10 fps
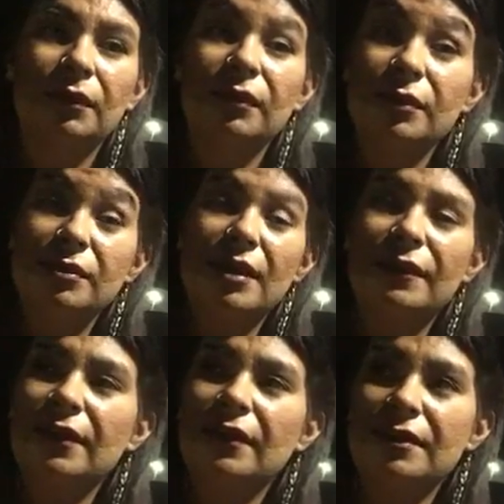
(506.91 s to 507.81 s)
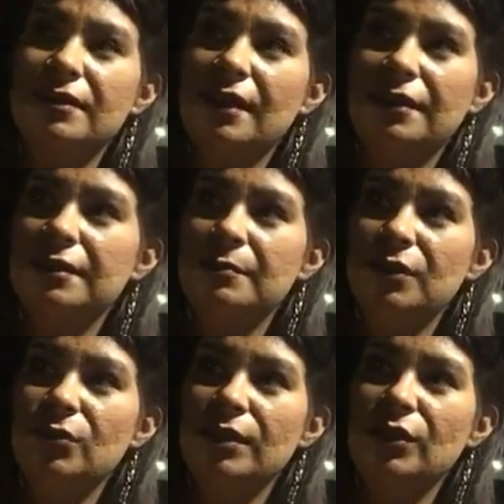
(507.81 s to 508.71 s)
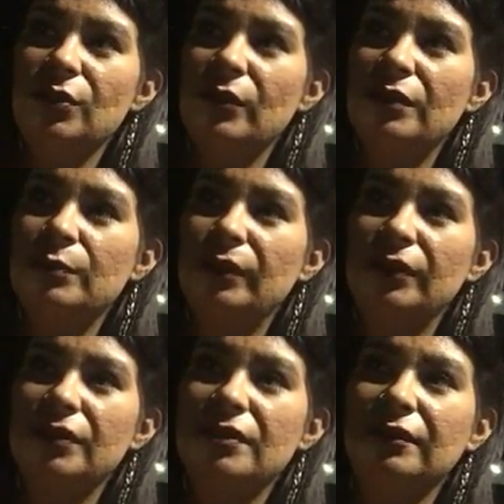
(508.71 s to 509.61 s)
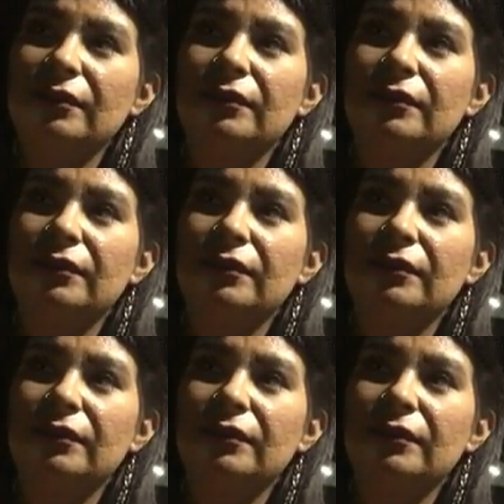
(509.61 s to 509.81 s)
There's nothing that stands between you and this person.